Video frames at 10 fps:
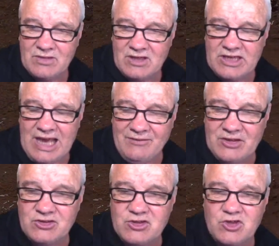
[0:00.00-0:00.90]

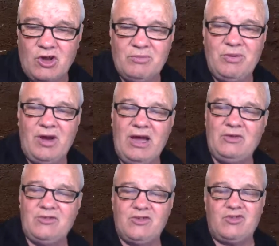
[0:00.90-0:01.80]
covered
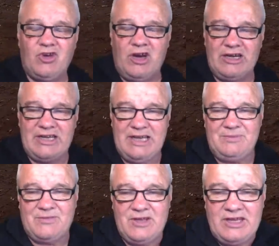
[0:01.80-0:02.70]
stockpiles to try and
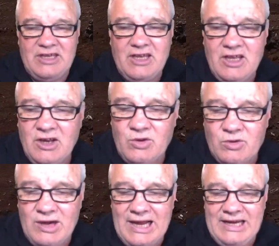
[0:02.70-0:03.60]
keep the
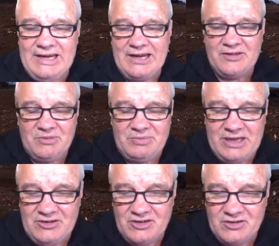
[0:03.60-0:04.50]
rain out of the
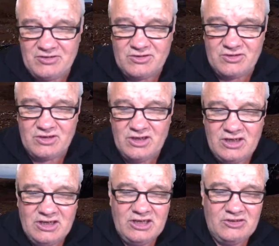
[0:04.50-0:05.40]
peat.
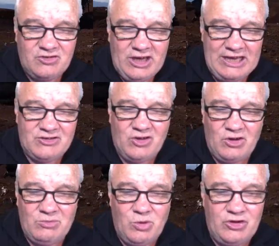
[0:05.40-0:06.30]
It takes
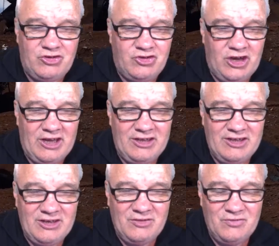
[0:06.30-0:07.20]
on moisture
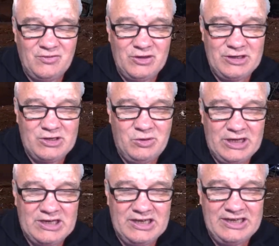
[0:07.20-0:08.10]
very
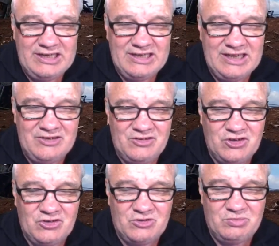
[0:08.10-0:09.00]
quickly and
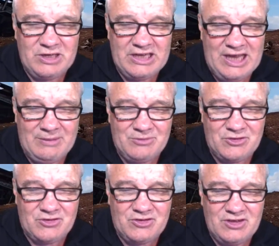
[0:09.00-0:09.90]
just
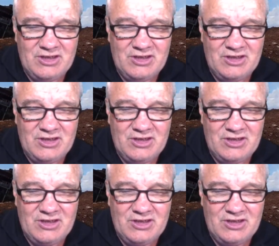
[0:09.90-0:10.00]
becomes